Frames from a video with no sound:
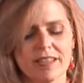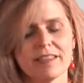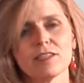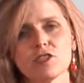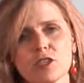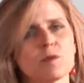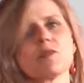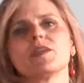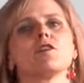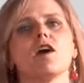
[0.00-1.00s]
This year we're
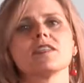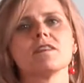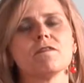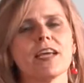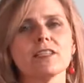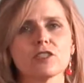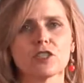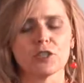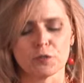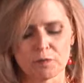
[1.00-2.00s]
doing Lawson Phase
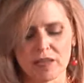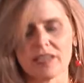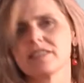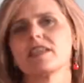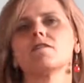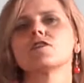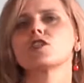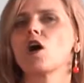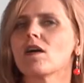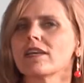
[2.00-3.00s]
2, and instead of
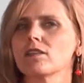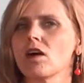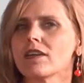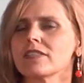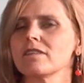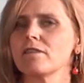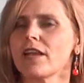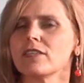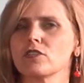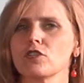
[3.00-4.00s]
just calling it Lawson
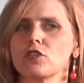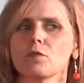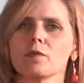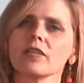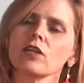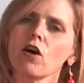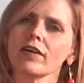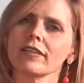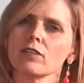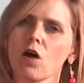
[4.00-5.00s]
Phase 2, we're really
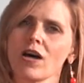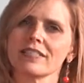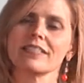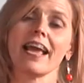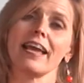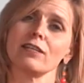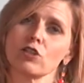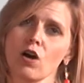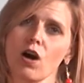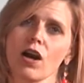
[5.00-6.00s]
calling it Lawson
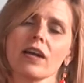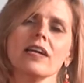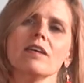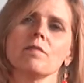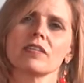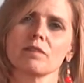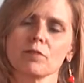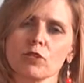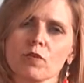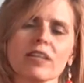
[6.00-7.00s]
HR, because the
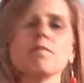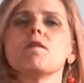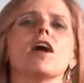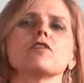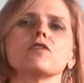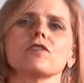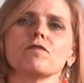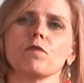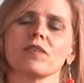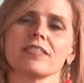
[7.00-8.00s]
majority of modules
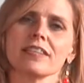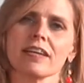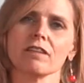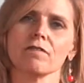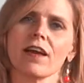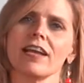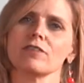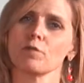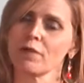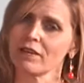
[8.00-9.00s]
for the second
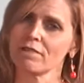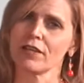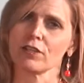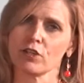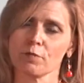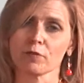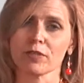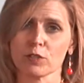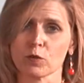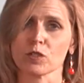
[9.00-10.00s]
phase are benefiting the human
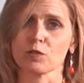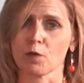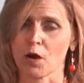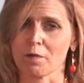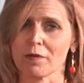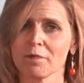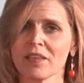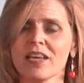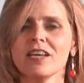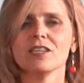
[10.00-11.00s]
resource department.
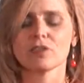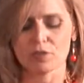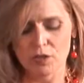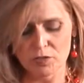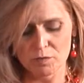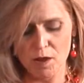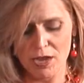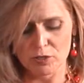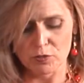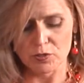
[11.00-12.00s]
So those
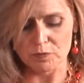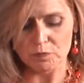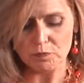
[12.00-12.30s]
modules